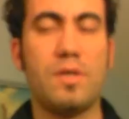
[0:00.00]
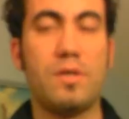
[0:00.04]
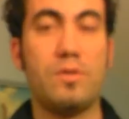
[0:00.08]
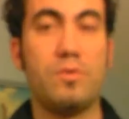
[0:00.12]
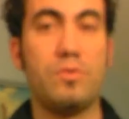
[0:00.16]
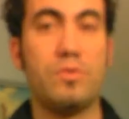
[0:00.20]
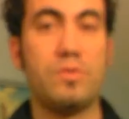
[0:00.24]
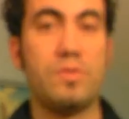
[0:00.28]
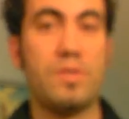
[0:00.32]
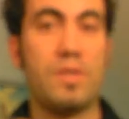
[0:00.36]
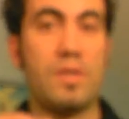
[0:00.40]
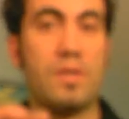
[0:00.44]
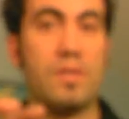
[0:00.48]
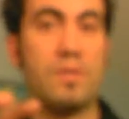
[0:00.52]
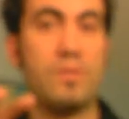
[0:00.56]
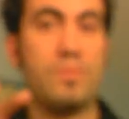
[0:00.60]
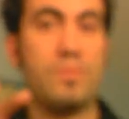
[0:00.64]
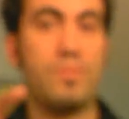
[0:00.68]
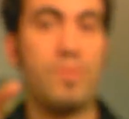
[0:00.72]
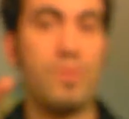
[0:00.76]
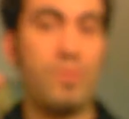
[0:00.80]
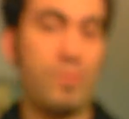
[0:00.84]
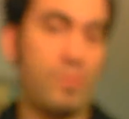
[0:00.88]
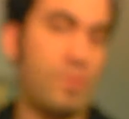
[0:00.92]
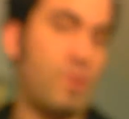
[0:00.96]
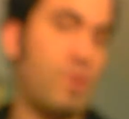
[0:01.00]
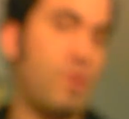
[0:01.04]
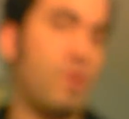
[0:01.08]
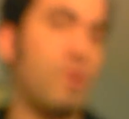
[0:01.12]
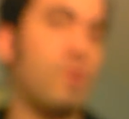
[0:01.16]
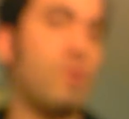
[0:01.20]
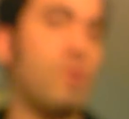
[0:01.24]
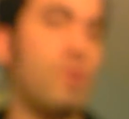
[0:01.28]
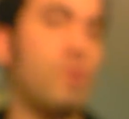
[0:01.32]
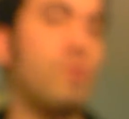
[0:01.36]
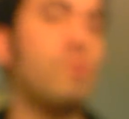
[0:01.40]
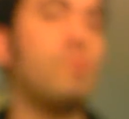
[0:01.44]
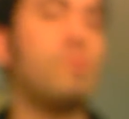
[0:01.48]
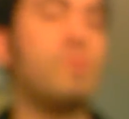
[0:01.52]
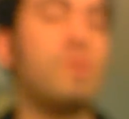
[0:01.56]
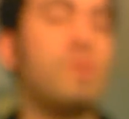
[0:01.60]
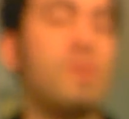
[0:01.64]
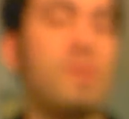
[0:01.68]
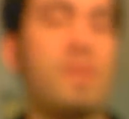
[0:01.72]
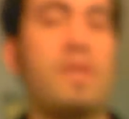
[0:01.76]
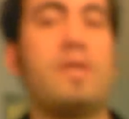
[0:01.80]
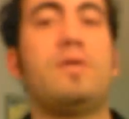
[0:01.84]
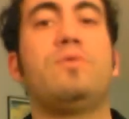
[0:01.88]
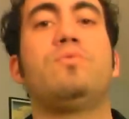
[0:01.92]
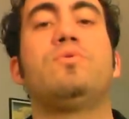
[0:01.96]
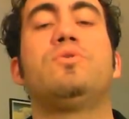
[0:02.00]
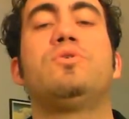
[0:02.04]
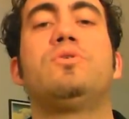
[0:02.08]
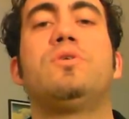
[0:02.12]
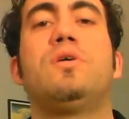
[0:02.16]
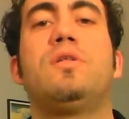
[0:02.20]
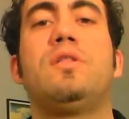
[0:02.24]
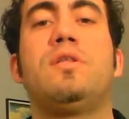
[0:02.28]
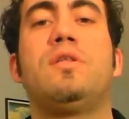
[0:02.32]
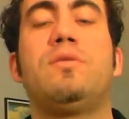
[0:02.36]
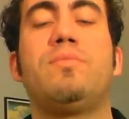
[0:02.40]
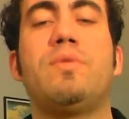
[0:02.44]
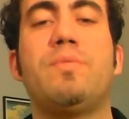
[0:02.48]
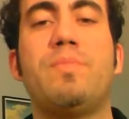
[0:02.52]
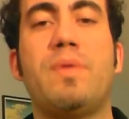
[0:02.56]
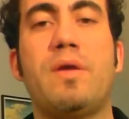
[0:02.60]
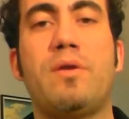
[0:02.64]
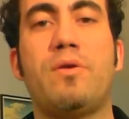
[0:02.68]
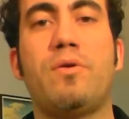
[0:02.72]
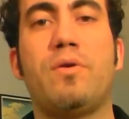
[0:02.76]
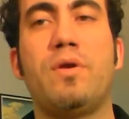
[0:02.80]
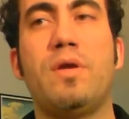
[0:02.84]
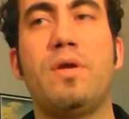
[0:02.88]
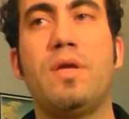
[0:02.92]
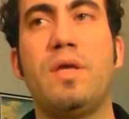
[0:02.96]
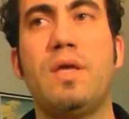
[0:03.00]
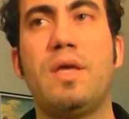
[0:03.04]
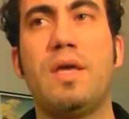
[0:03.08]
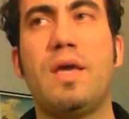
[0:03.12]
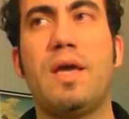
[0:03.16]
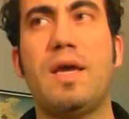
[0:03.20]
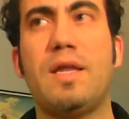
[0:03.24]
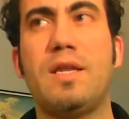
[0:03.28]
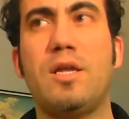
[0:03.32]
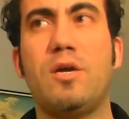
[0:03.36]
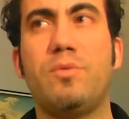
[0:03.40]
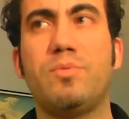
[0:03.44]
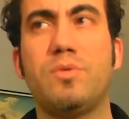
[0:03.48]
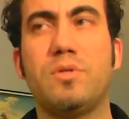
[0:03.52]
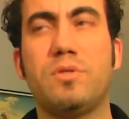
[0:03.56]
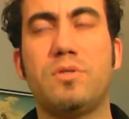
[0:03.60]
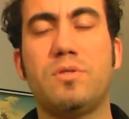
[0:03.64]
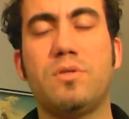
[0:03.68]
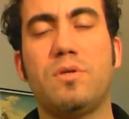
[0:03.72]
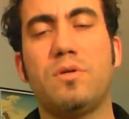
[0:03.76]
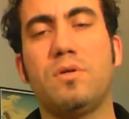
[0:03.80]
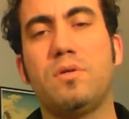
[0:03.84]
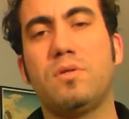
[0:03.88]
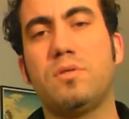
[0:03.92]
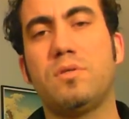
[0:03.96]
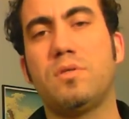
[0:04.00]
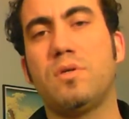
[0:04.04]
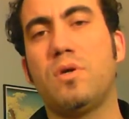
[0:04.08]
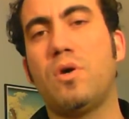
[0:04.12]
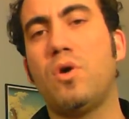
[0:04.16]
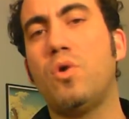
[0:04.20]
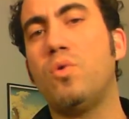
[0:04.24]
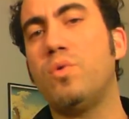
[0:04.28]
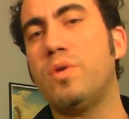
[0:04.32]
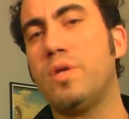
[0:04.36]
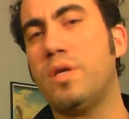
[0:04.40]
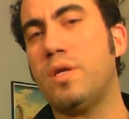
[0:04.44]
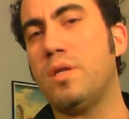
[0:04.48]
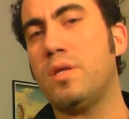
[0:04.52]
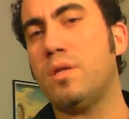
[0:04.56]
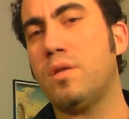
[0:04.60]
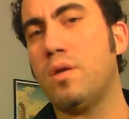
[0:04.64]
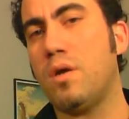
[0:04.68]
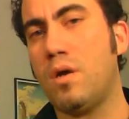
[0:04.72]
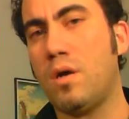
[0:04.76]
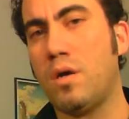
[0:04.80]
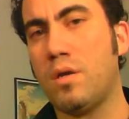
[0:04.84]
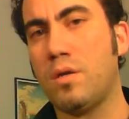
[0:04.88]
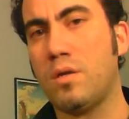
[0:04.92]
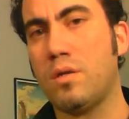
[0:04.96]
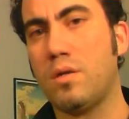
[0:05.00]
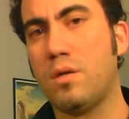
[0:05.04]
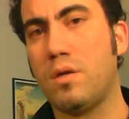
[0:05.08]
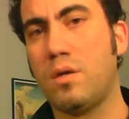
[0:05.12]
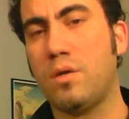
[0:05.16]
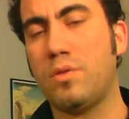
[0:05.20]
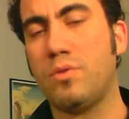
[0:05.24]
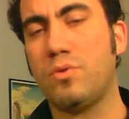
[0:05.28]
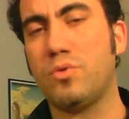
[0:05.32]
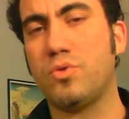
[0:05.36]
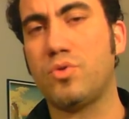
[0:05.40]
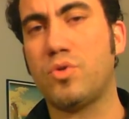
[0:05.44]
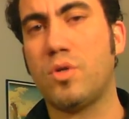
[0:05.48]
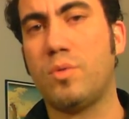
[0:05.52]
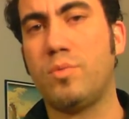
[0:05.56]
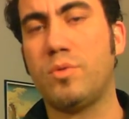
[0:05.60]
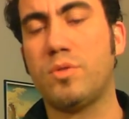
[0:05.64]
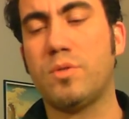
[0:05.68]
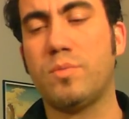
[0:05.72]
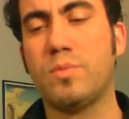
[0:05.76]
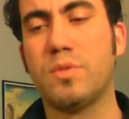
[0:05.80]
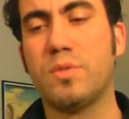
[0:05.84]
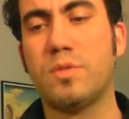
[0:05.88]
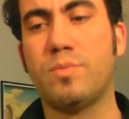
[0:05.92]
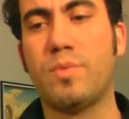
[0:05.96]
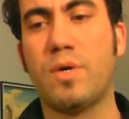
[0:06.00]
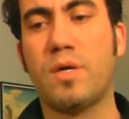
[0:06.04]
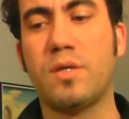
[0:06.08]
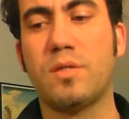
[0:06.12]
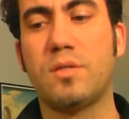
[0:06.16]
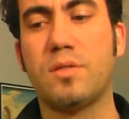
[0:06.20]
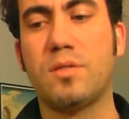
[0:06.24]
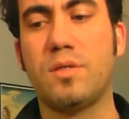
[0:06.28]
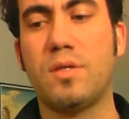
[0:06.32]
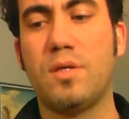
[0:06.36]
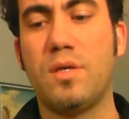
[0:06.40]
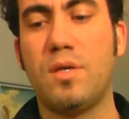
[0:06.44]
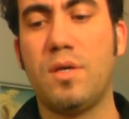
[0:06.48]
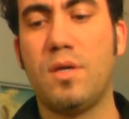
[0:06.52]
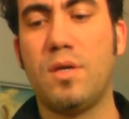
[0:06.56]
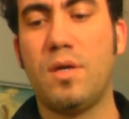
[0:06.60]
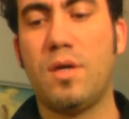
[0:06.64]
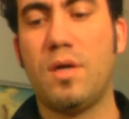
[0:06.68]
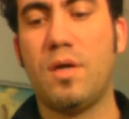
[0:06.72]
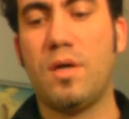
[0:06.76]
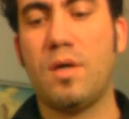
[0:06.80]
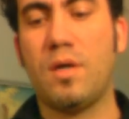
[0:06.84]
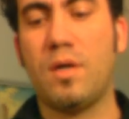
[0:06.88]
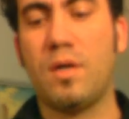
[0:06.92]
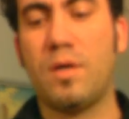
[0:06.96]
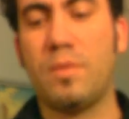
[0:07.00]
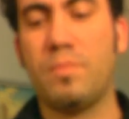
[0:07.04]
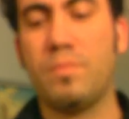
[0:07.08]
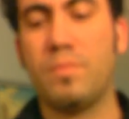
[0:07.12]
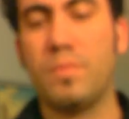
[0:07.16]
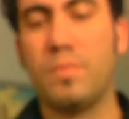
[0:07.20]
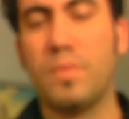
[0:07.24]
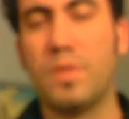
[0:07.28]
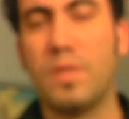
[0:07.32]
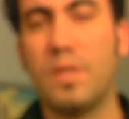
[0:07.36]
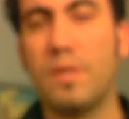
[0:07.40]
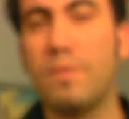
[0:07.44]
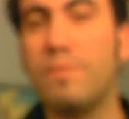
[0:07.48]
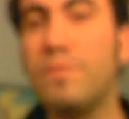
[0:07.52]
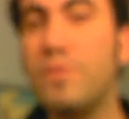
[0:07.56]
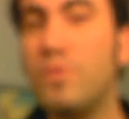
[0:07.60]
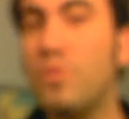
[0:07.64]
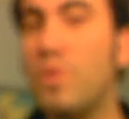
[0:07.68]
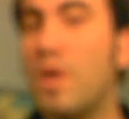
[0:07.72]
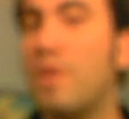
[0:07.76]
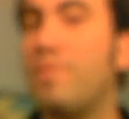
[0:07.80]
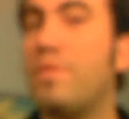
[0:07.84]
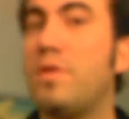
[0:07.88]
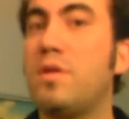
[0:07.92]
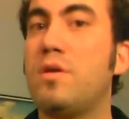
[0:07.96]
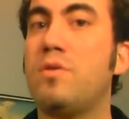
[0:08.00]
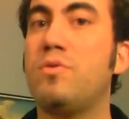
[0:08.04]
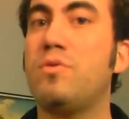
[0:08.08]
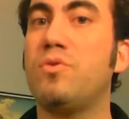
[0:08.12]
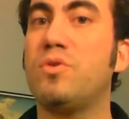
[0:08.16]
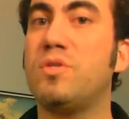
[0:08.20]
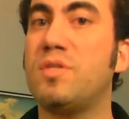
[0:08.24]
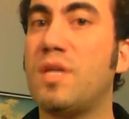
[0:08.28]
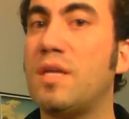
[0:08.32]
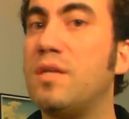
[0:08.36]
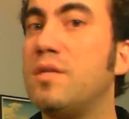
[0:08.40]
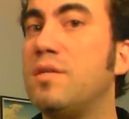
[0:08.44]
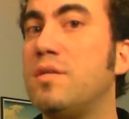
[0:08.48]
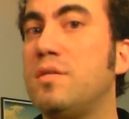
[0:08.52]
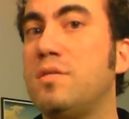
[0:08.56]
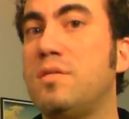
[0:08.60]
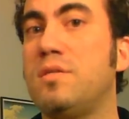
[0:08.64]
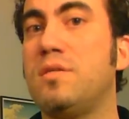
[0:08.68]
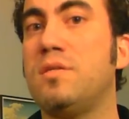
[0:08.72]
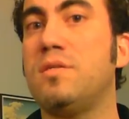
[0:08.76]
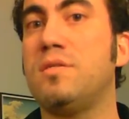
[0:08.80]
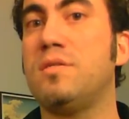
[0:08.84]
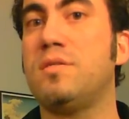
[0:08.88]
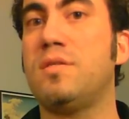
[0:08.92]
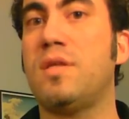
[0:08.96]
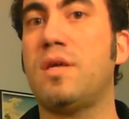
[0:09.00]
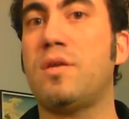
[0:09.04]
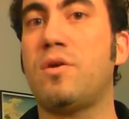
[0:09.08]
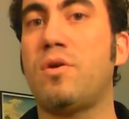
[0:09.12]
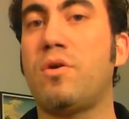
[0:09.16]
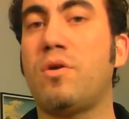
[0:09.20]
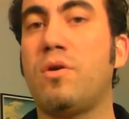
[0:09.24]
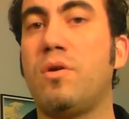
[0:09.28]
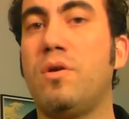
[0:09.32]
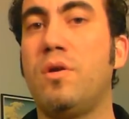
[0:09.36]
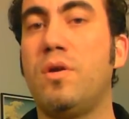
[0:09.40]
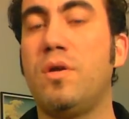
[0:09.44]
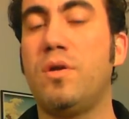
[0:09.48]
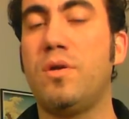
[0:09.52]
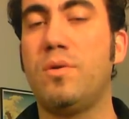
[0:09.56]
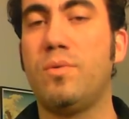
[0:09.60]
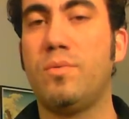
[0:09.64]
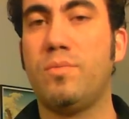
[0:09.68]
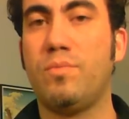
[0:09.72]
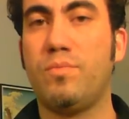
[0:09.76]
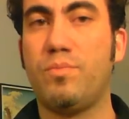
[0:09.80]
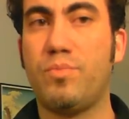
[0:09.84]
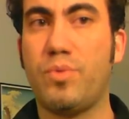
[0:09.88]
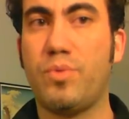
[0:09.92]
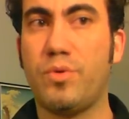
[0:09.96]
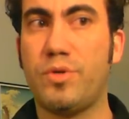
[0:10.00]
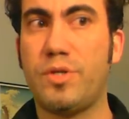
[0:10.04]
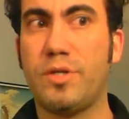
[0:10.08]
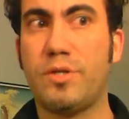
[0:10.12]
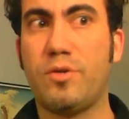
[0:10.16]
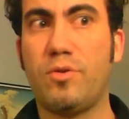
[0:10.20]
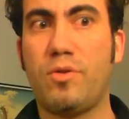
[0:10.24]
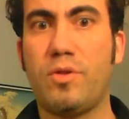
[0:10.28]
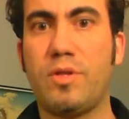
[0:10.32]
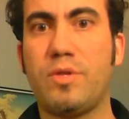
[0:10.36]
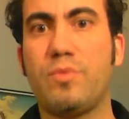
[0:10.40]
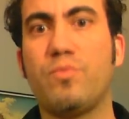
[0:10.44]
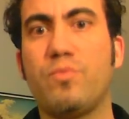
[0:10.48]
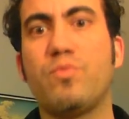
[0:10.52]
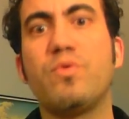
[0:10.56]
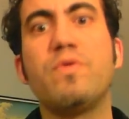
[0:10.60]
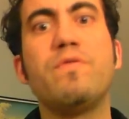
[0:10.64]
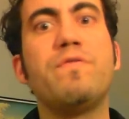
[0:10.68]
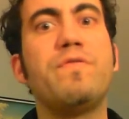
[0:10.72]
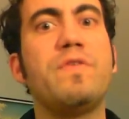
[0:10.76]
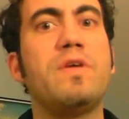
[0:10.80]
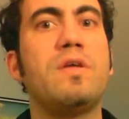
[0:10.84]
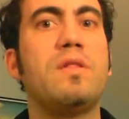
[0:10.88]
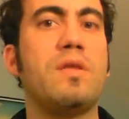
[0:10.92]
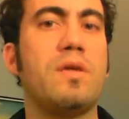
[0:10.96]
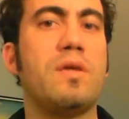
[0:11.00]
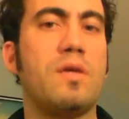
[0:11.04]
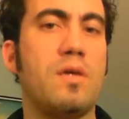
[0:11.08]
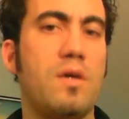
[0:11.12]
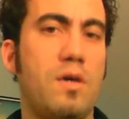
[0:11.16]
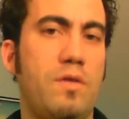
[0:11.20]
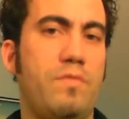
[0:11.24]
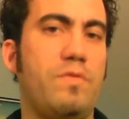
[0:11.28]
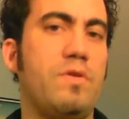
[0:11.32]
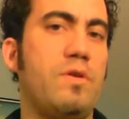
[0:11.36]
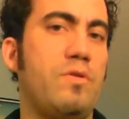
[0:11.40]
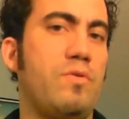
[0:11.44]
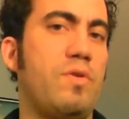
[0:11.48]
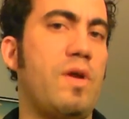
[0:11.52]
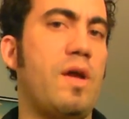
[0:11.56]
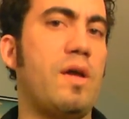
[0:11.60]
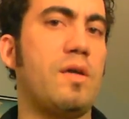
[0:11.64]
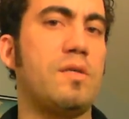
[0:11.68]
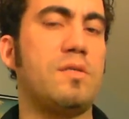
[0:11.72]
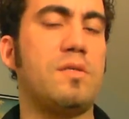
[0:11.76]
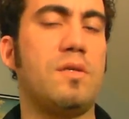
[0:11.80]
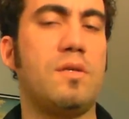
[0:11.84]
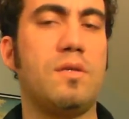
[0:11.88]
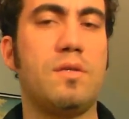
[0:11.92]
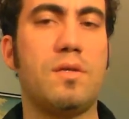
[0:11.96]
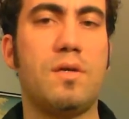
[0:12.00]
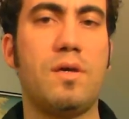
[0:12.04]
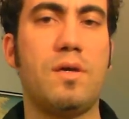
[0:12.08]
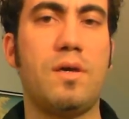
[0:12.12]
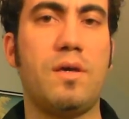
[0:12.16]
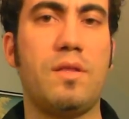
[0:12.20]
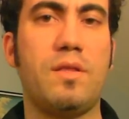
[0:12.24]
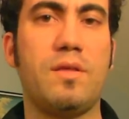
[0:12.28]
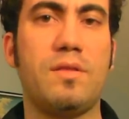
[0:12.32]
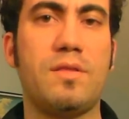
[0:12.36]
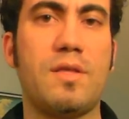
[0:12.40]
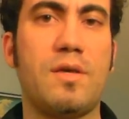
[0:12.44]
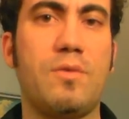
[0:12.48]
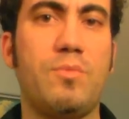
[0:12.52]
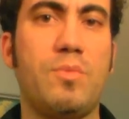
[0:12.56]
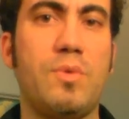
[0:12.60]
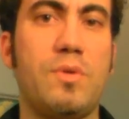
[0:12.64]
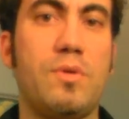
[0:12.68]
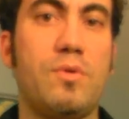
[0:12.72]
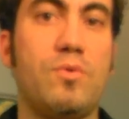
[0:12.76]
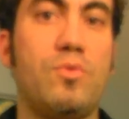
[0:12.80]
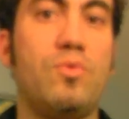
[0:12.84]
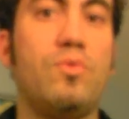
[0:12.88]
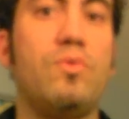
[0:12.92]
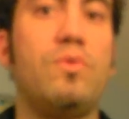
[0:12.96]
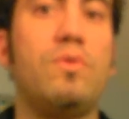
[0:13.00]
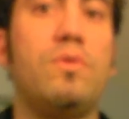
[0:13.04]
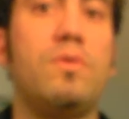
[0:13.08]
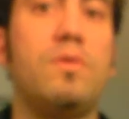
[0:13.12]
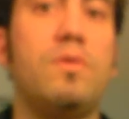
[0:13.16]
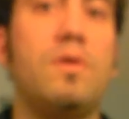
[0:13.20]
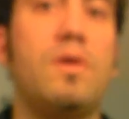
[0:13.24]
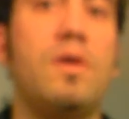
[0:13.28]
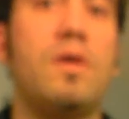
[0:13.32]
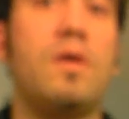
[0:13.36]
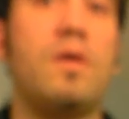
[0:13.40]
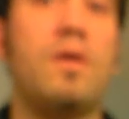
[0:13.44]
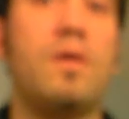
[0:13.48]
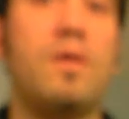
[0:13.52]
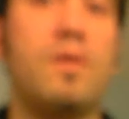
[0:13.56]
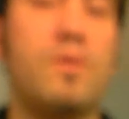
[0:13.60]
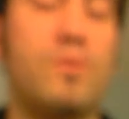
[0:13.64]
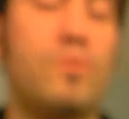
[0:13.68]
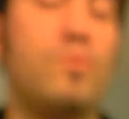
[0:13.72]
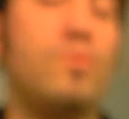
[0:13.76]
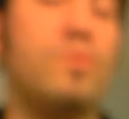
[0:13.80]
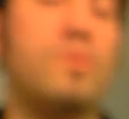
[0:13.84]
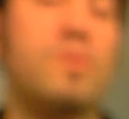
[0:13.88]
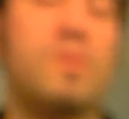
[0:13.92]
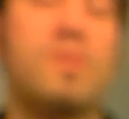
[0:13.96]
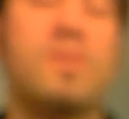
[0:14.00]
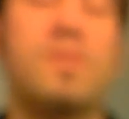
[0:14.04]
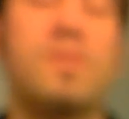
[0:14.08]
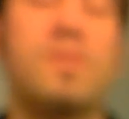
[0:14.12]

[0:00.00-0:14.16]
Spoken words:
to understand both our own language a little bit better, and helps us to hone in on those troublesome spots. If you have any other sentences that are particularly revealing of another accent, I think that would be cool to